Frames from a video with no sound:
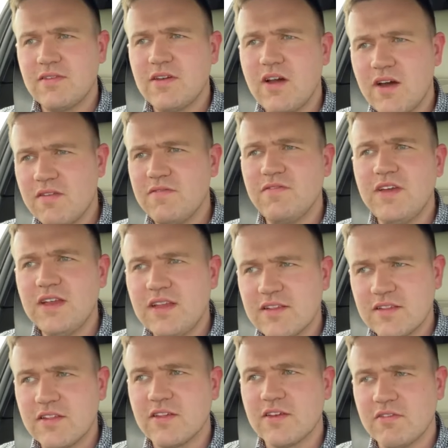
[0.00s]
car and
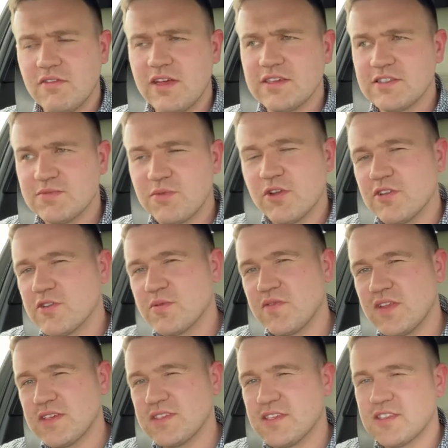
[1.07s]
various other Lexus products with
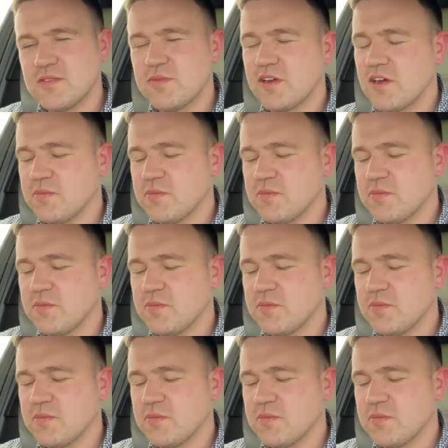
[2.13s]
this system a